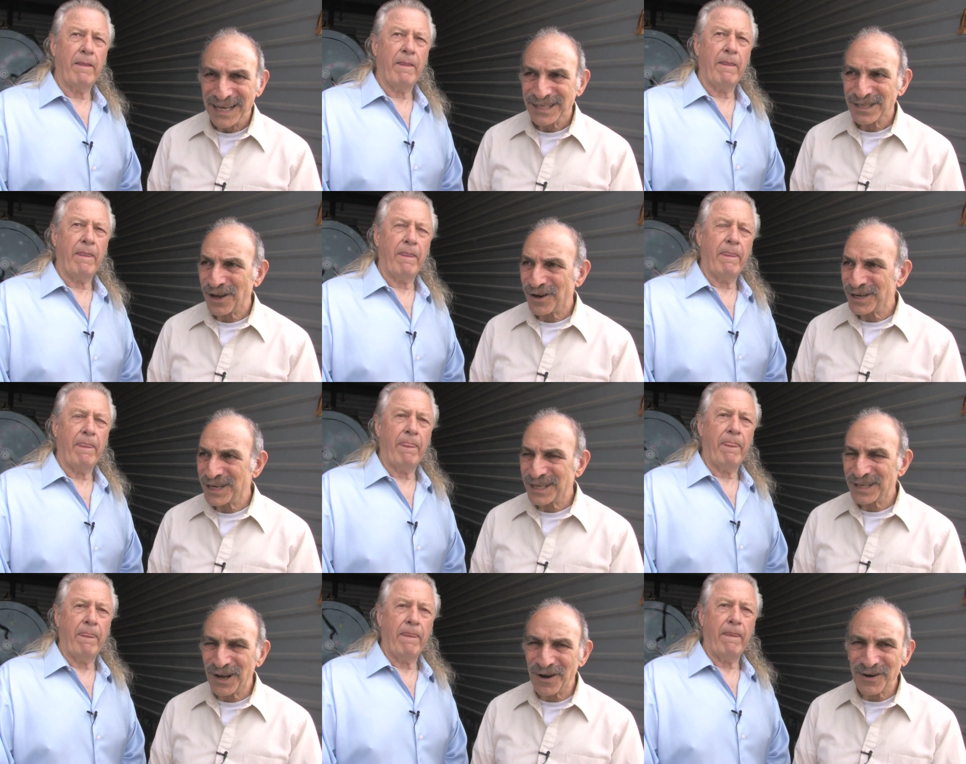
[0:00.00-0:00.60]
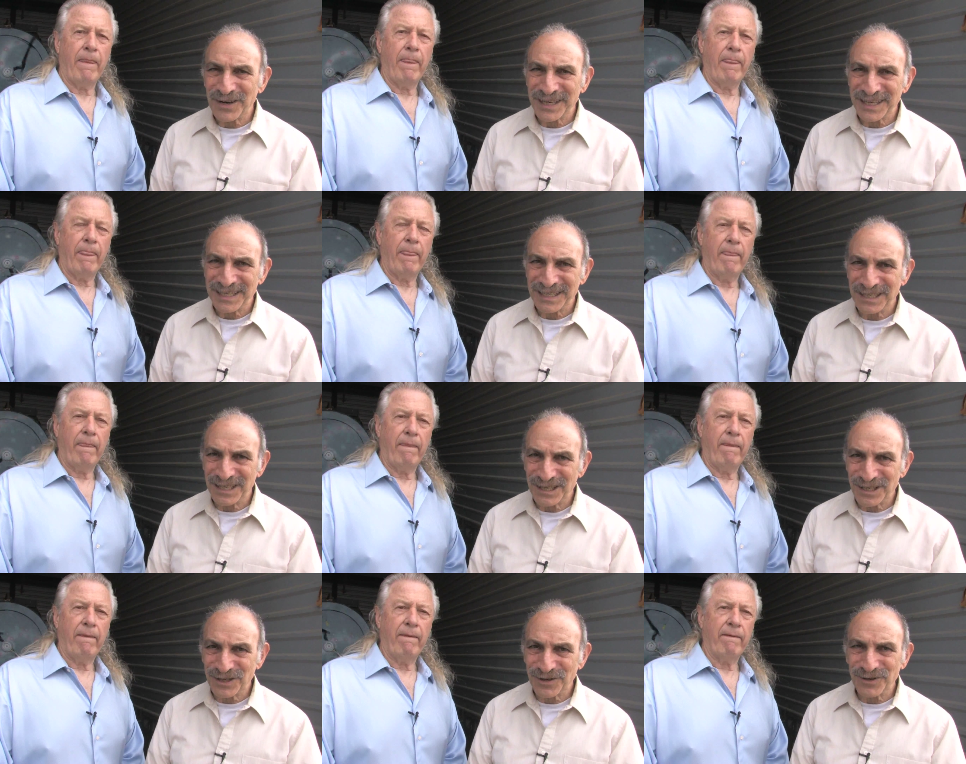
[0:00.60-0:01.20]
Speaker 1: So you don't,
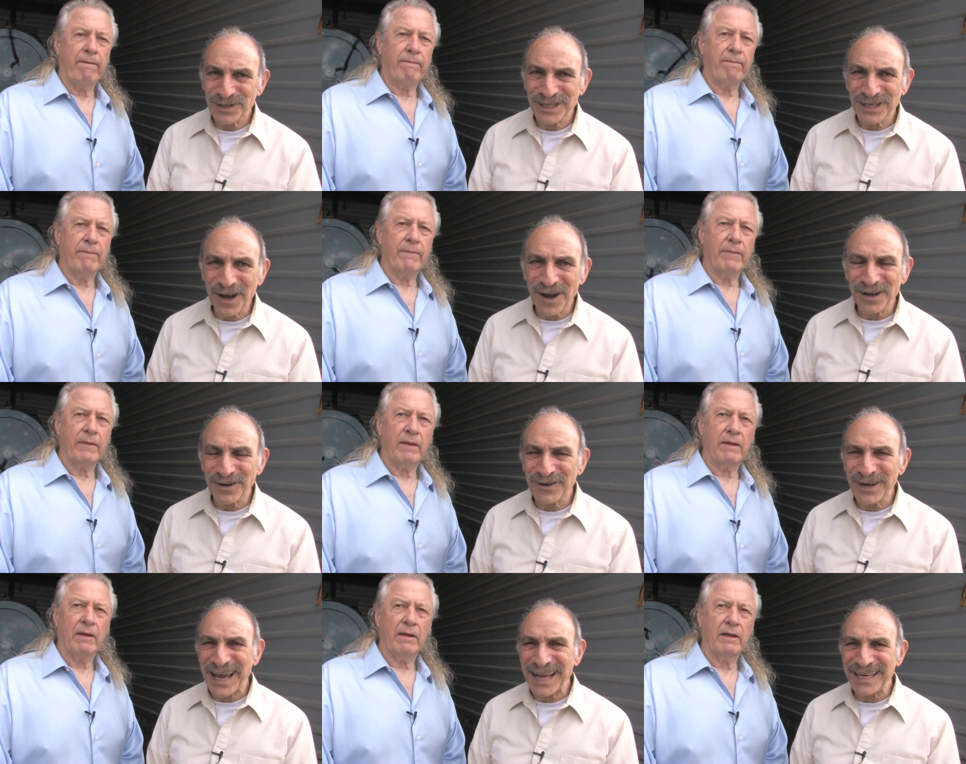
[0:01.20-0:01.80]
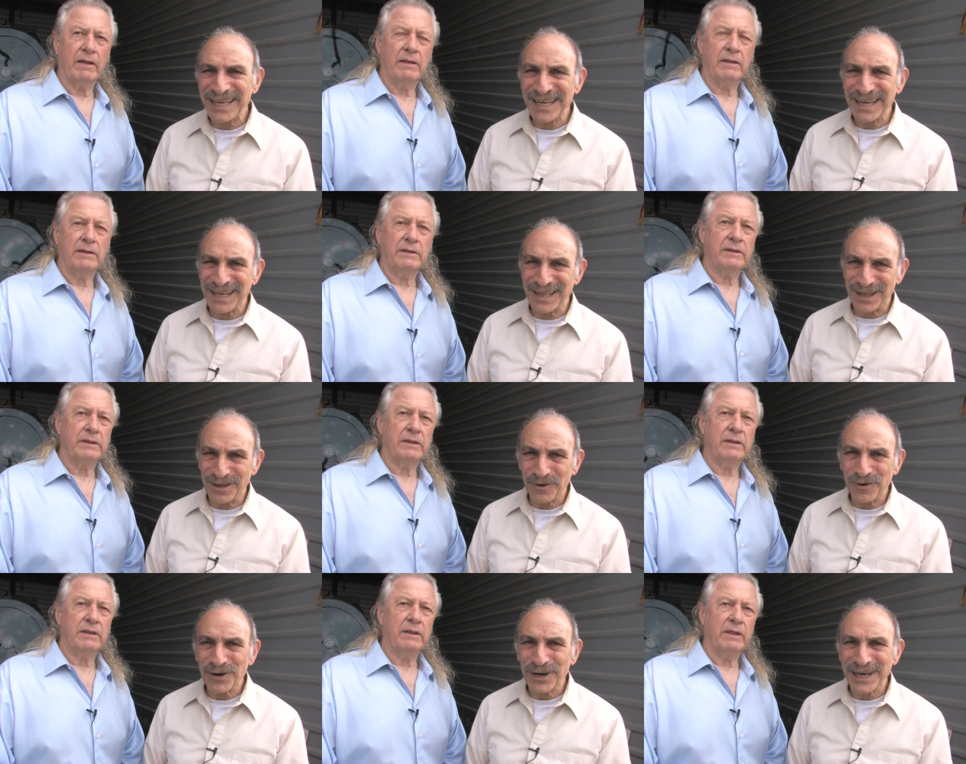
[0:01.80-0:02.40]
you shouldn't go to any
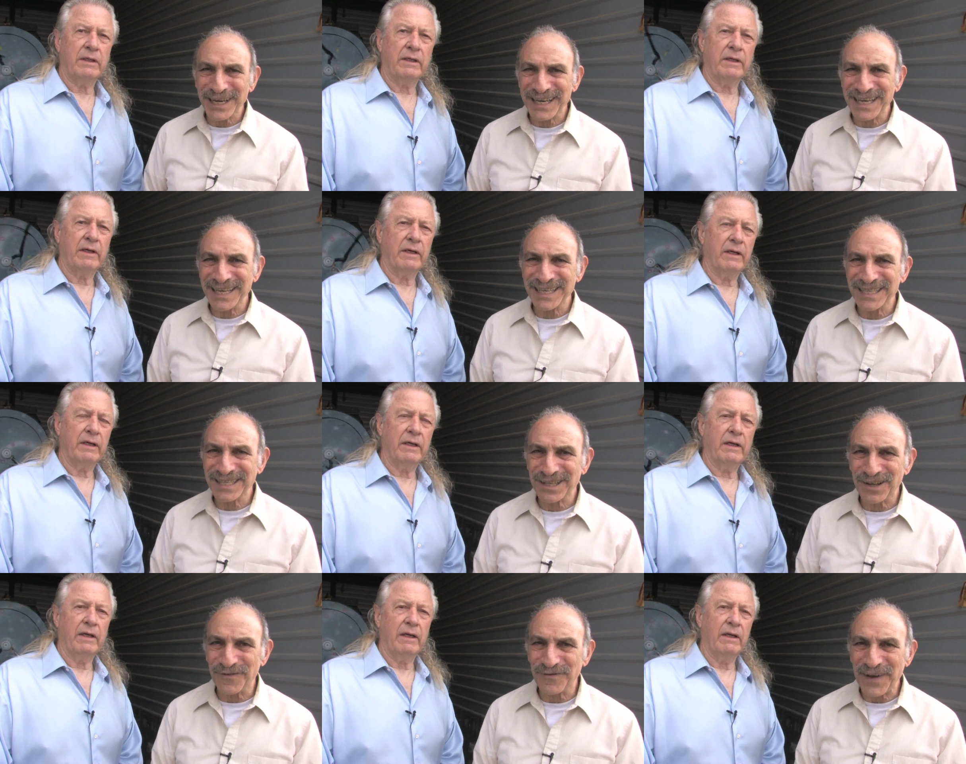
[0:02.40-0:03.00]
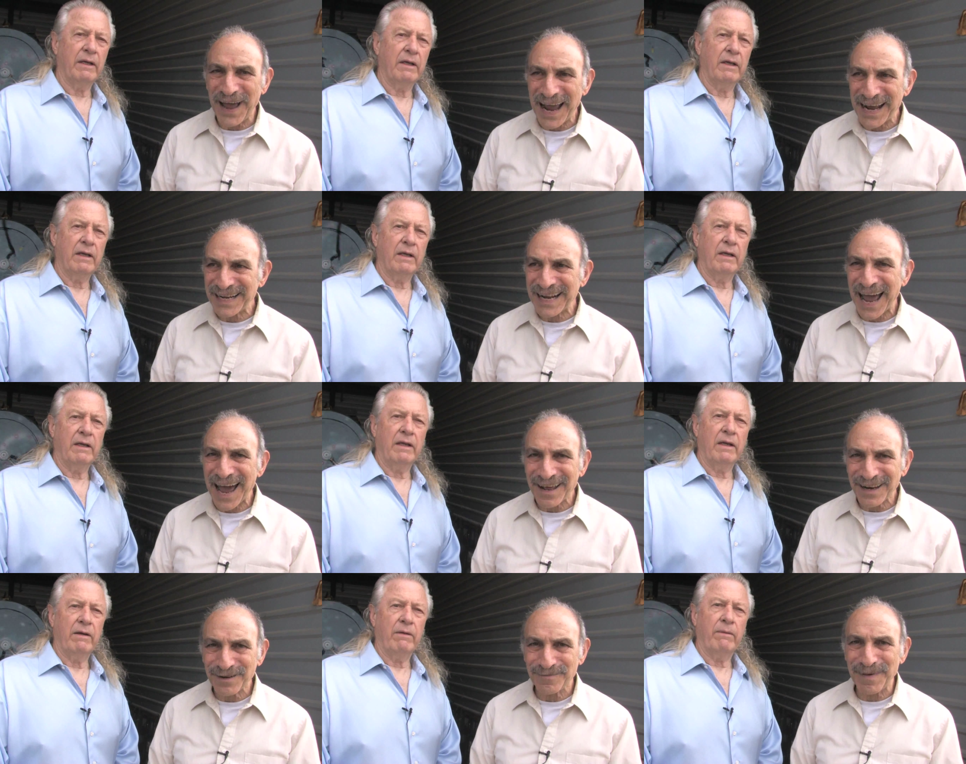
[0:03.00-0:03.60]
authorities to find
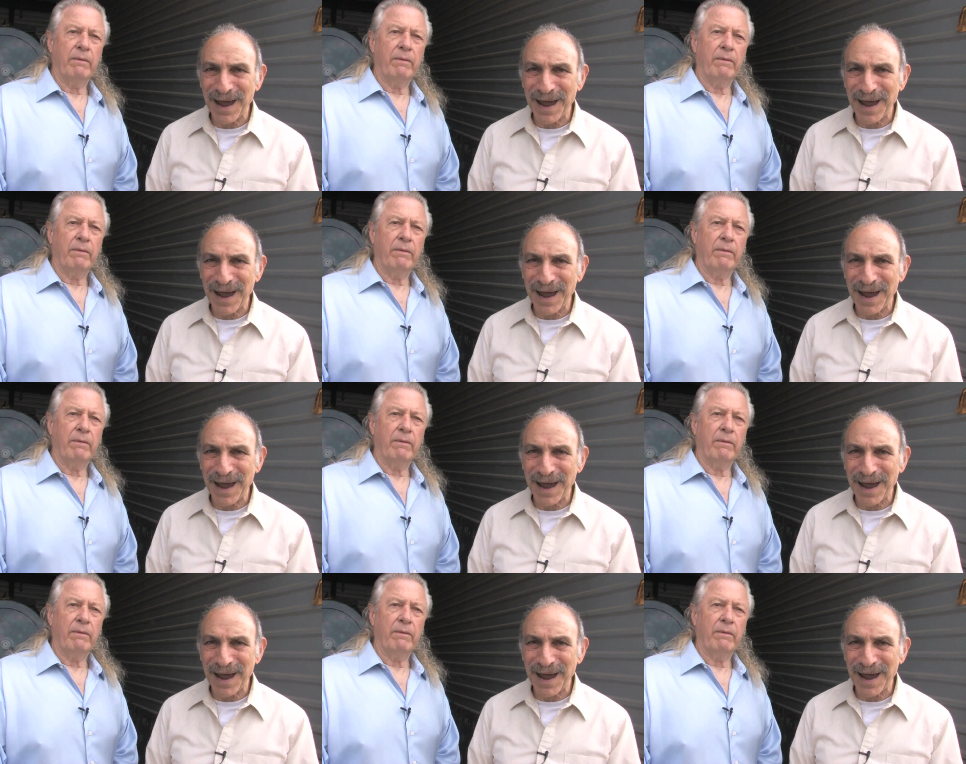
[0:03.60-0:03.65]
out